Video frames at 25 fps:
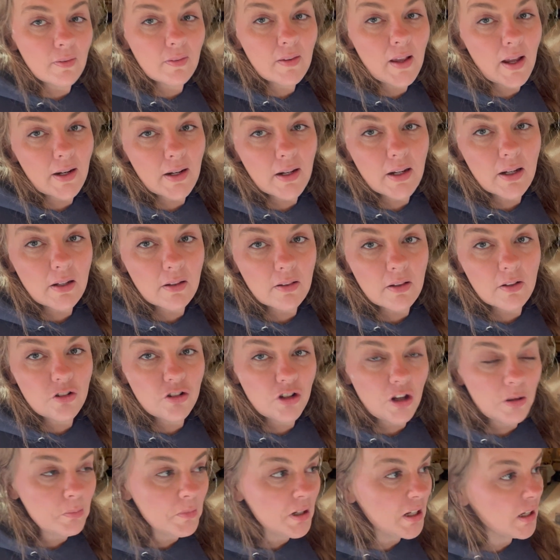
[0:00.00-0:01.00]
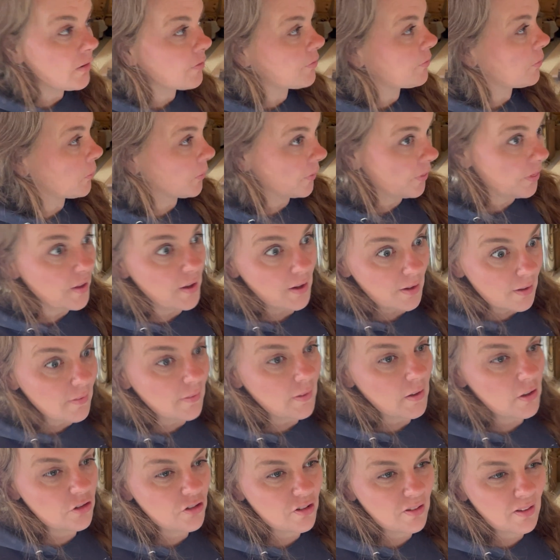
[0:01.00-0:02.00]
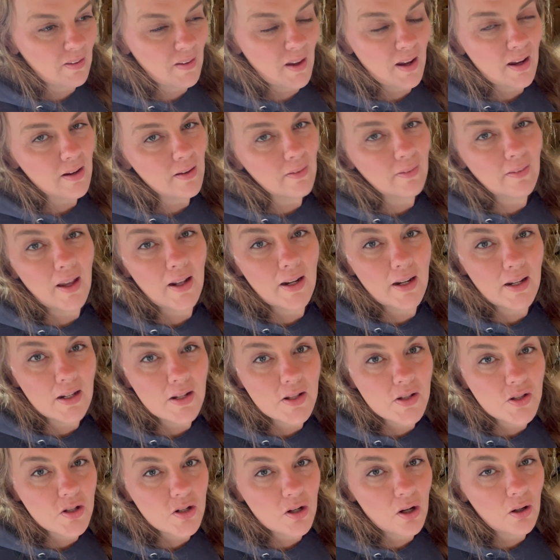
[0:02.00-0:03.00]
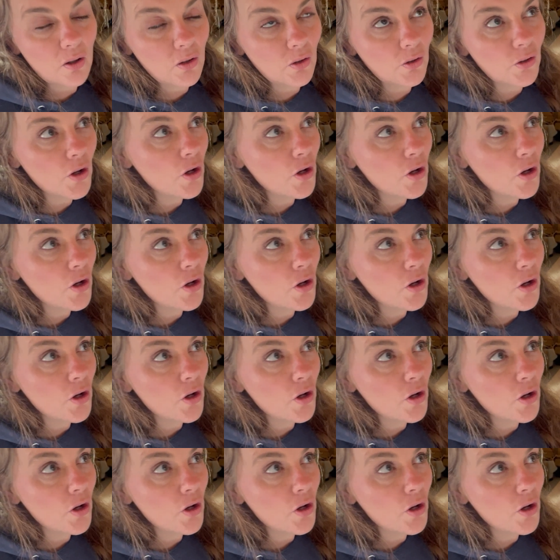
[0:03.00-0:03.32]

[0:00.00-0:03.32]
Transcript: getting, the chimney for this, I should say, is getting installed